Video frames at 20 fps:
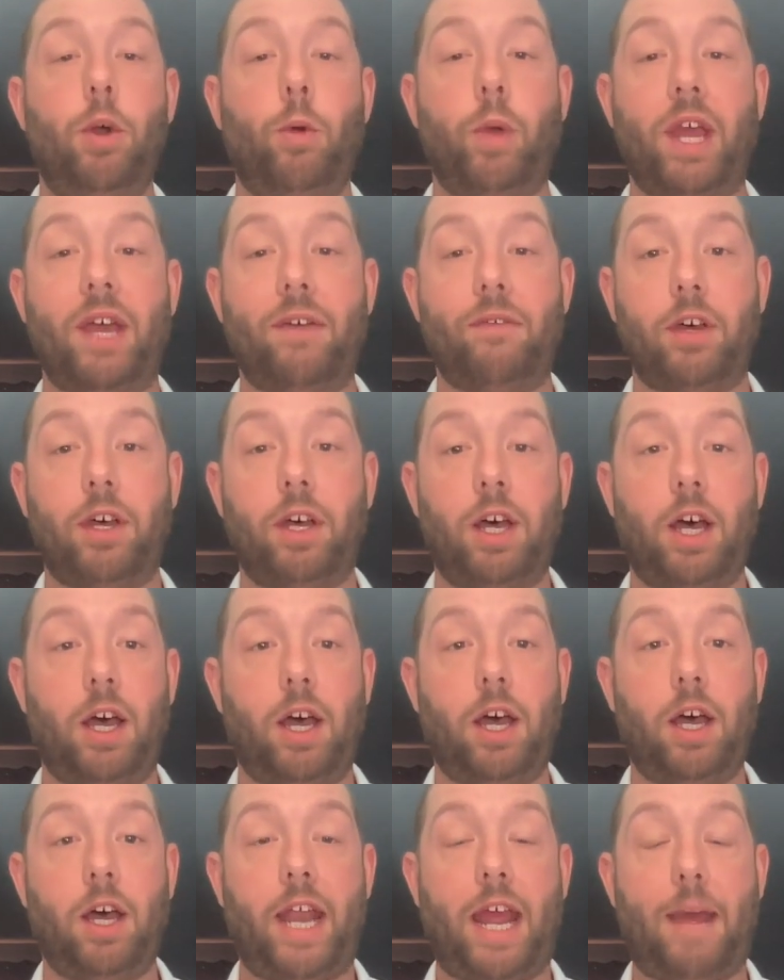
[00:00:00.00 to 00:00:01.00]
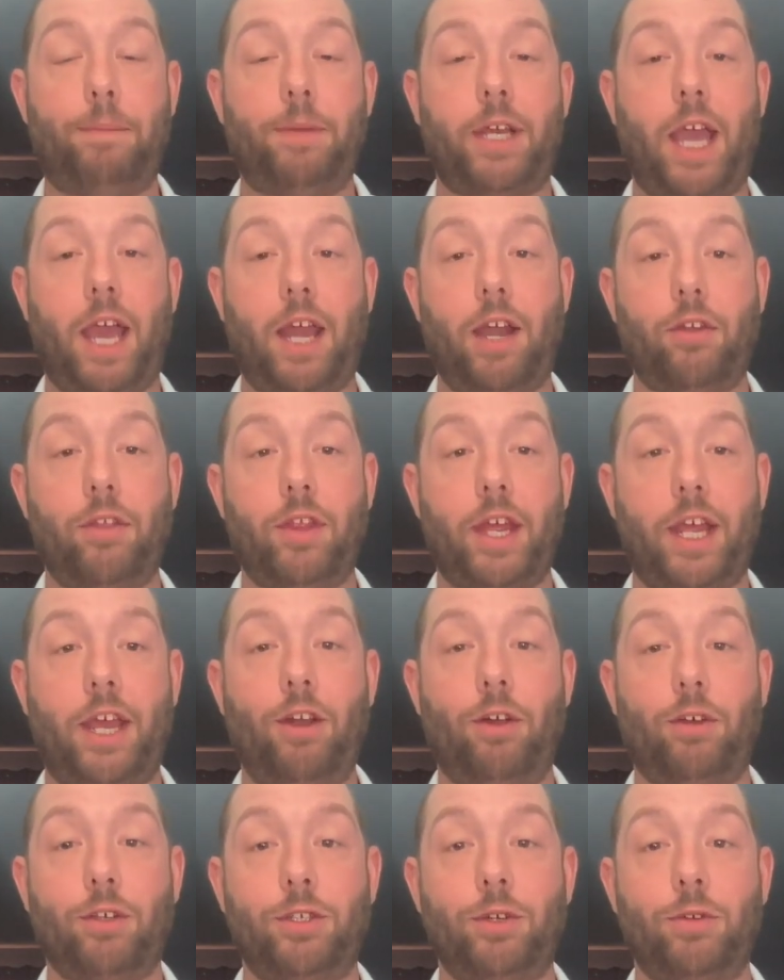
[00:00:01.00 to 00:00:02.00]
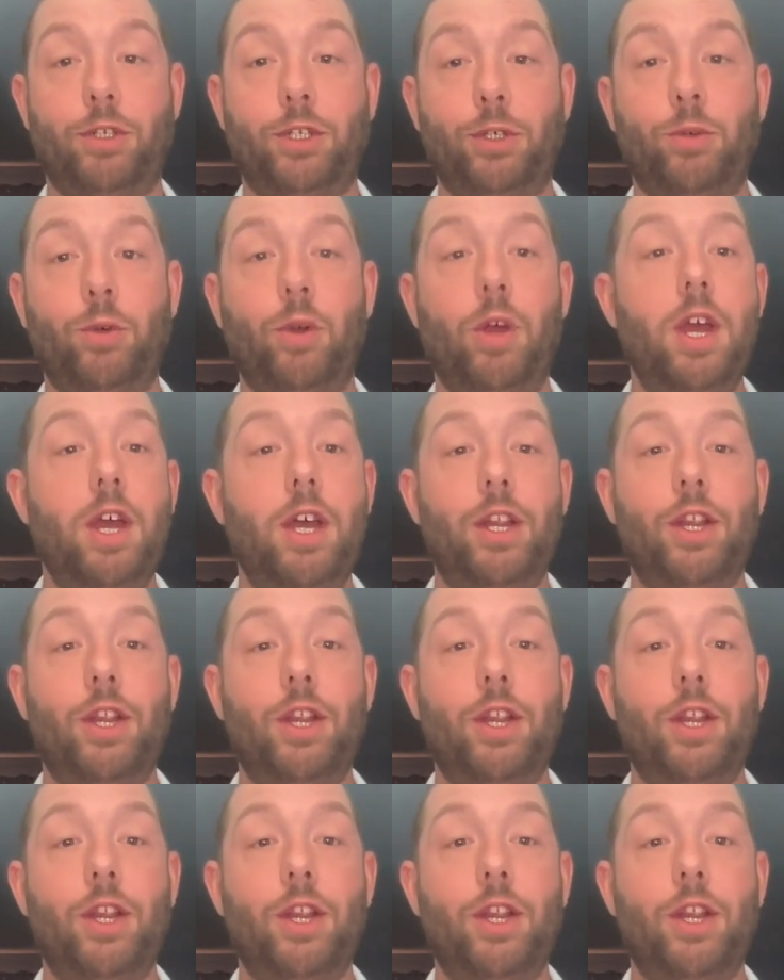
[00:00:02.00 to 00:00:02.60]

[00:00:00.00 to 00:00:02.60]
we have an applicator that can also do